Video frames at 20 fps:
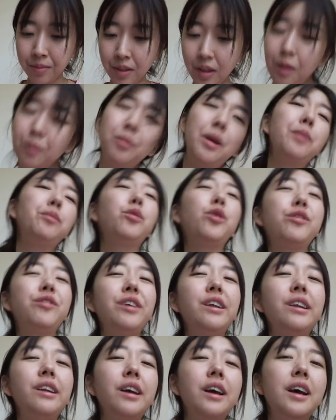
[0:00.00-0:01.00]
My
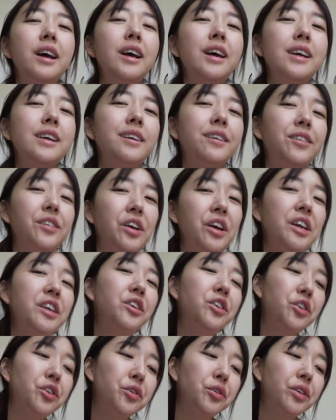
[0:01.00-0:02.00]
boyfriend, he's not
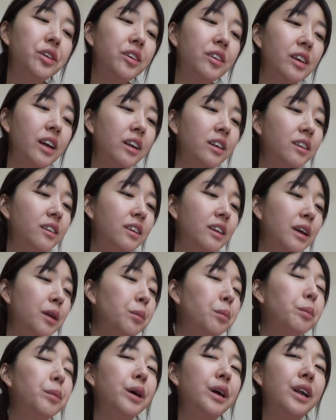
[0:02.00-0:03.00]
into this kind of
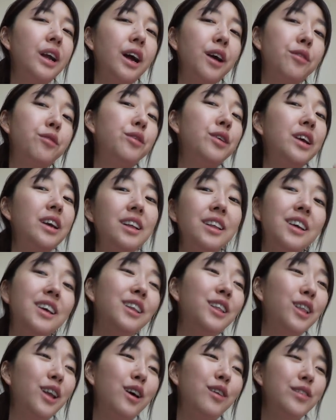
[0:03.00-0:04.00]
scent, but I really
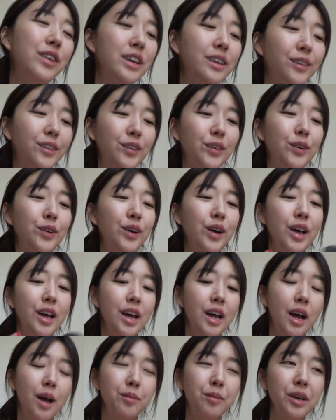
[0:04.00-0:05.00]
love it, so
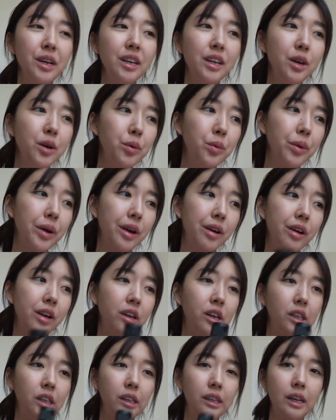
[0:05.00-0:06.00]
I'm gonna wear it
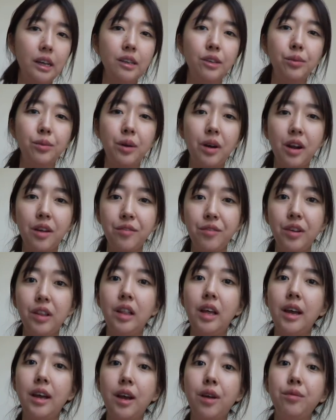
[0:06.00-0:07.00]
on days where I feel
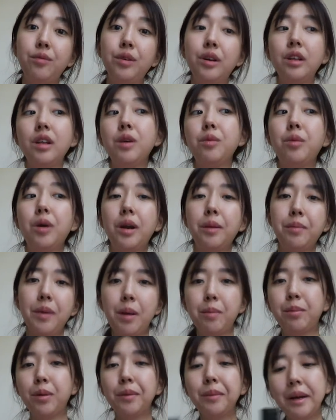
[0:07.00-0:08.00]
like I really want to
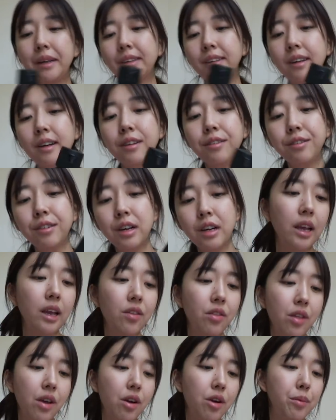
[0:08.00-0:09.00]
pamper myself. A
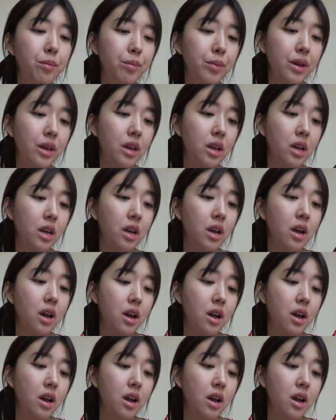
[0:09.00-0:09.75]
Therapy